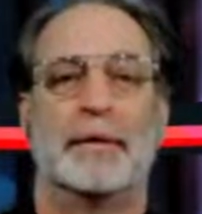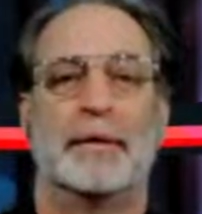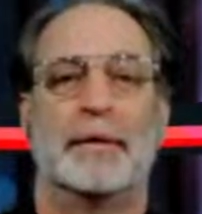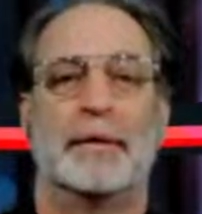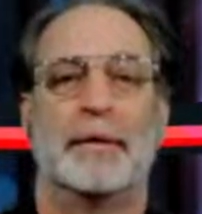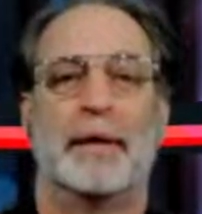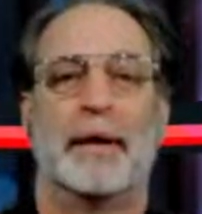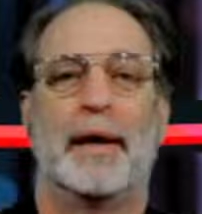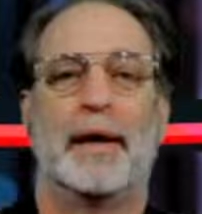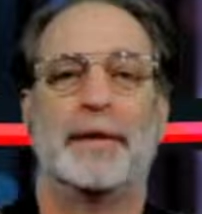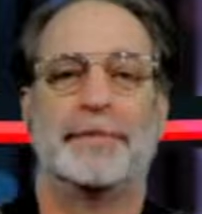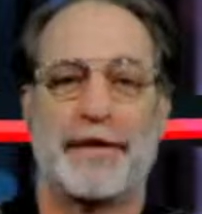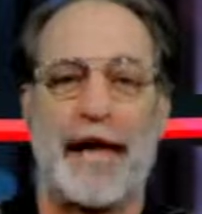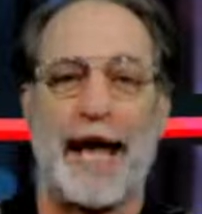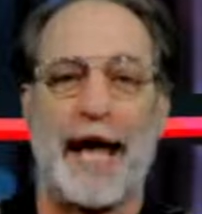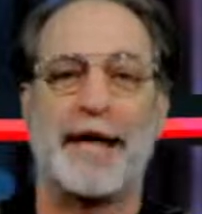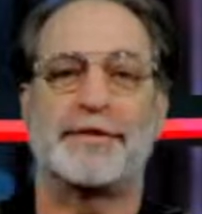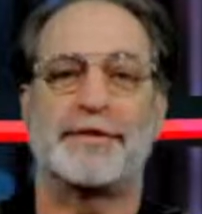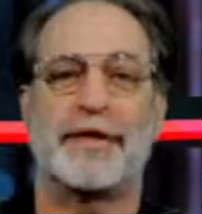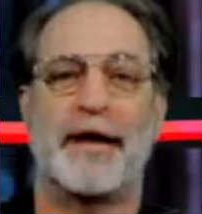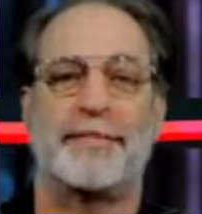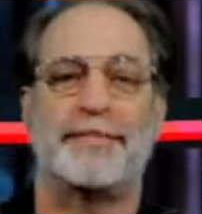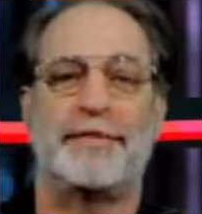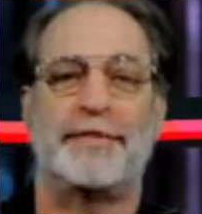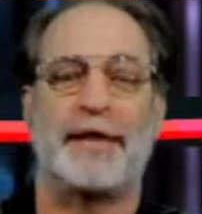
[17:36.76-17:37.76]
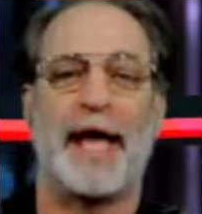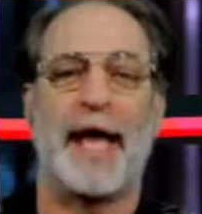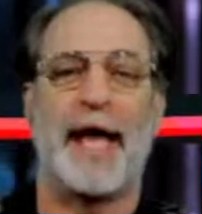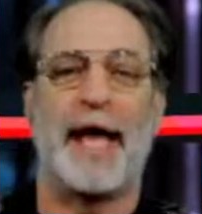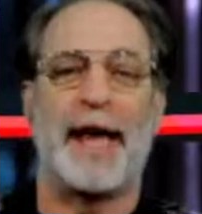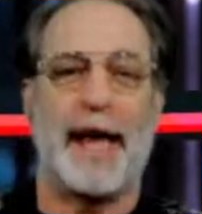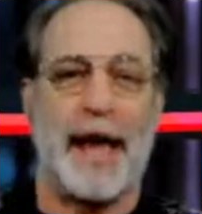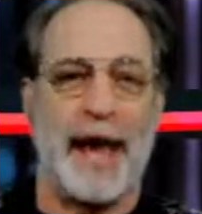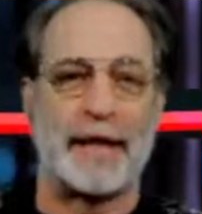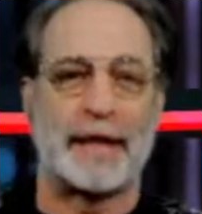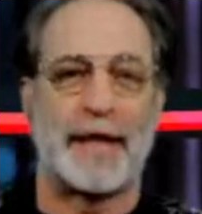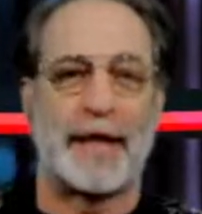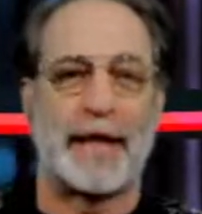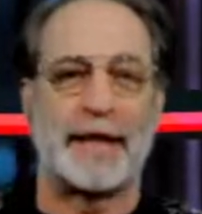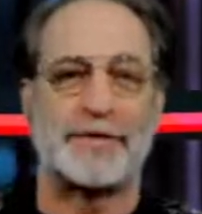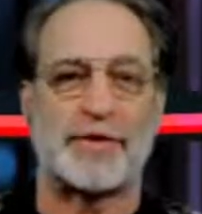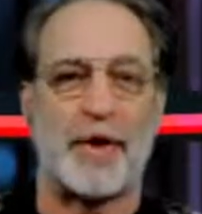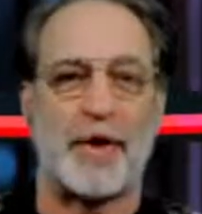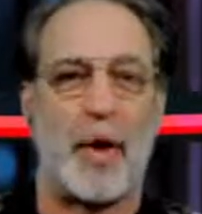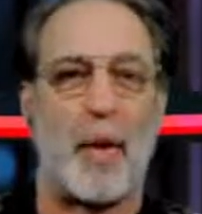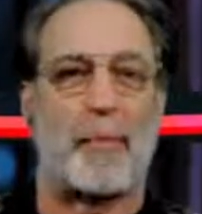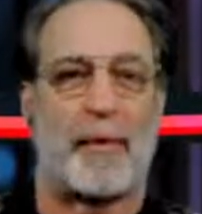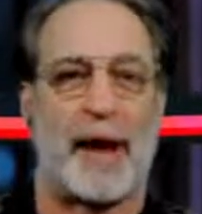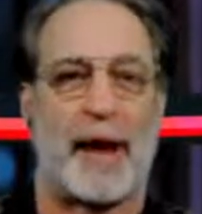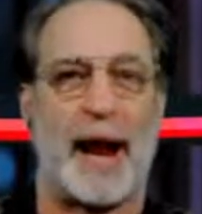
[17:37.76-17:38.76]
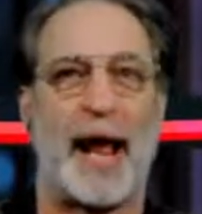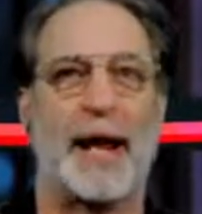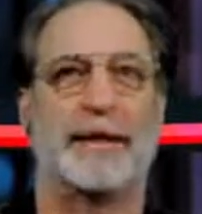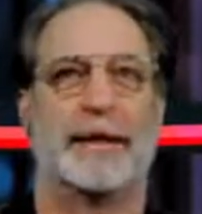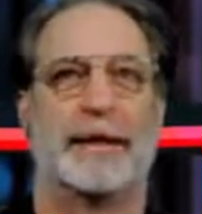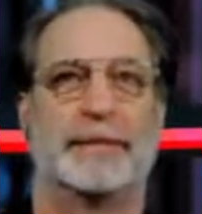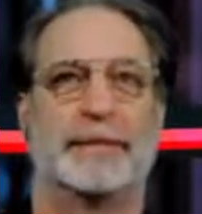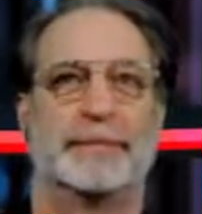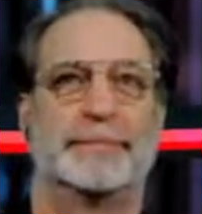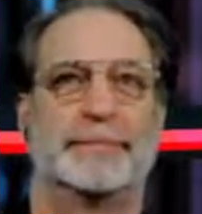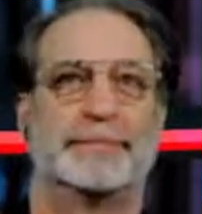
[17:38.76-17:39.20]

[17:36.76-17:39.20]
Thanks, FDA, and let's go, Brandon.